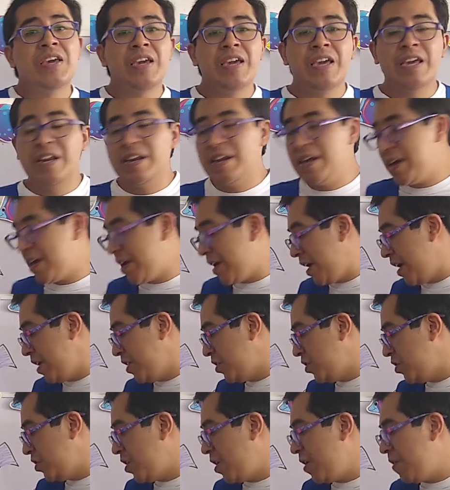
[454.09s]
In the
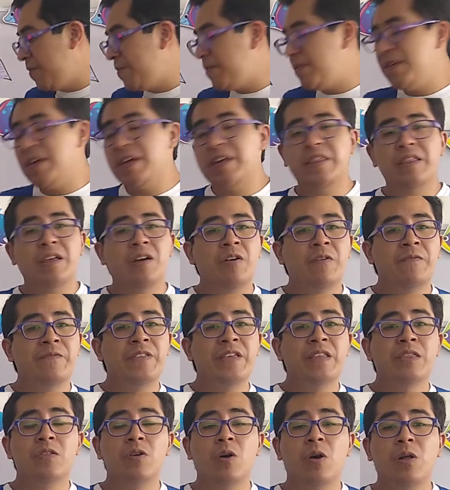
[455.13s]
case of
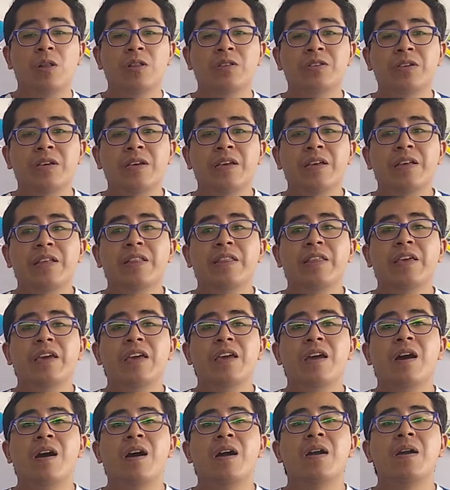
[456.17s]
the dolls,
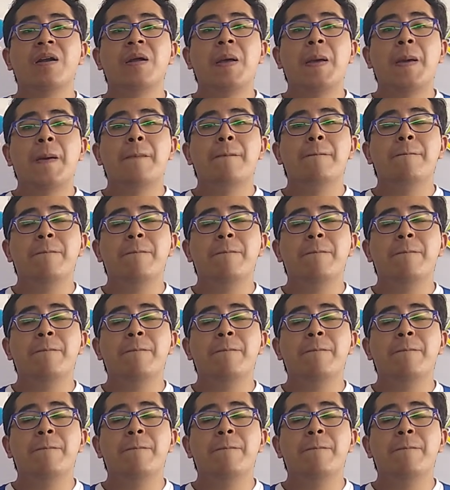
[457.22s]
they are